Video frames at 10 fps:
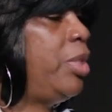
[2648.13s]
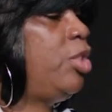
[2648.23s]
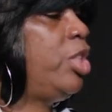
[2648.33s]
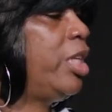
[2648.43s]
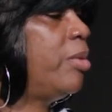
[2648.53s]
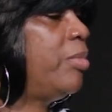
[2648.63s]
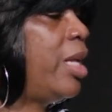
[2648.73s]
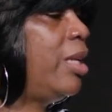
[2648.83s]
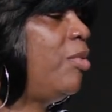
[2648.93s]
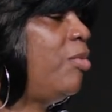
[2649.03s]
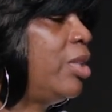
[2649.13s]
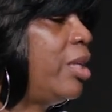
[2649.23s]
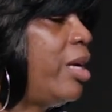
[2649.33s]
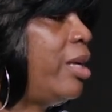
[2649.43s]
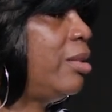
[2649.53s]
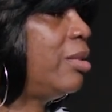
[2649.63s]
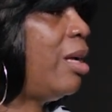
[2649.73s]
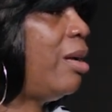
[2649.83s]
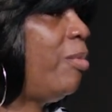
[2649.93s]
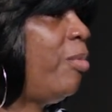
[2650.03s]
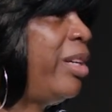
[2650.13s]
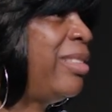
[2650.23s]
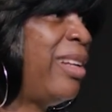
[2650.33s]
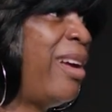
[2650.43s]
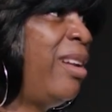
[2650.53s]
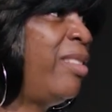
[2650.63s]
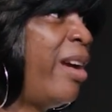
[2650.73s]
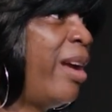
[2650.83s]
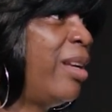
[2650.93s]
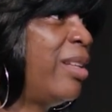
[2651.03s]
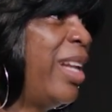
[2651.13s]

the GM that I didn't realize where's the contract, because